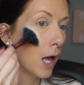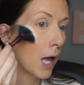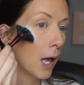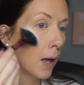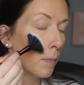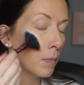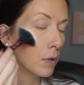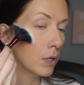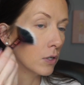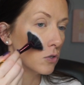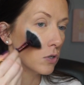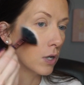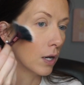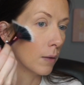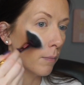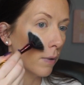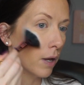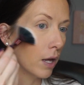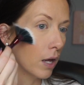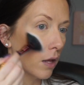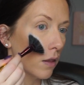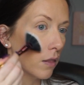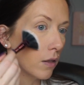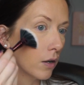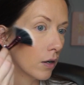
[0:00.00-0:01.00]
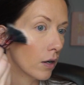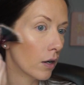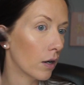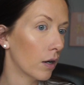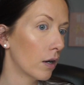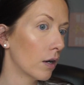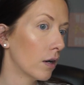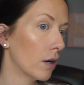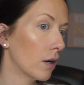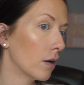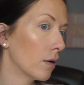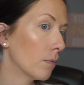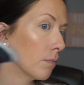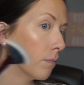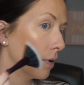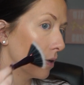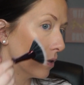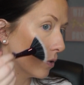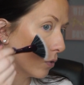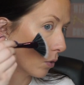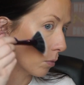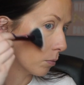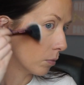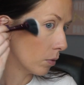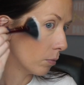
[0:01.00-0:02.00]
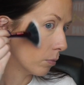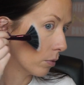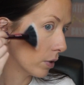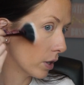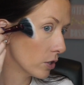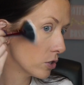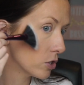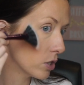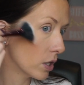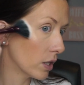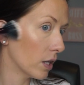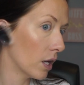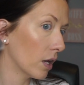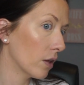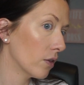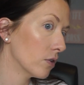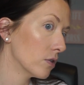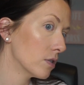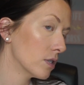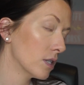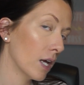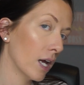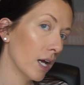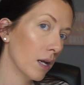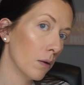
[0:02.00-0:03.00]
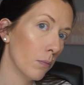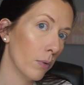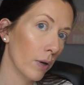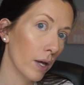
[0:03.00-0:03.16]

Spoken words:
I'm gonna try my normal brush on the other side,